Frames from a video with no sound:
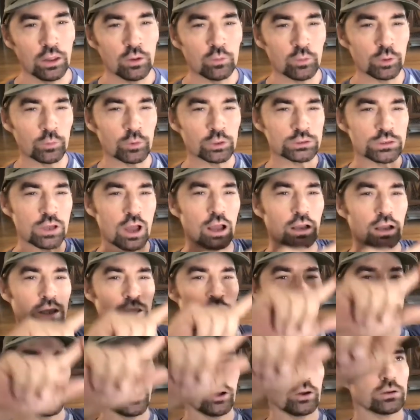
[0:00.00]
we were
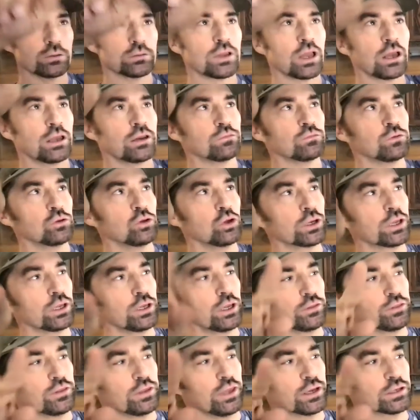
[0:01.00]
talking about kind of looking
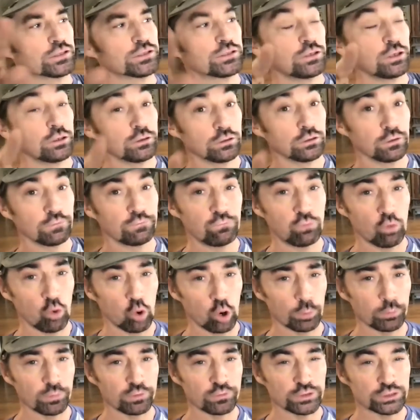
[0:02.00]
at the exterior
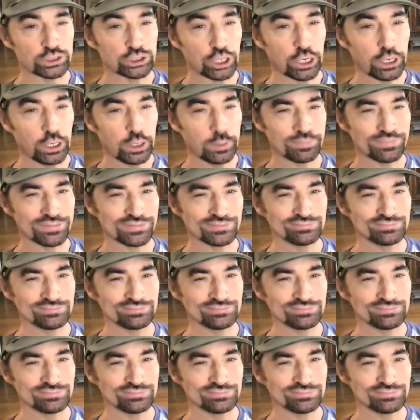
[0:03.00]
form of a shape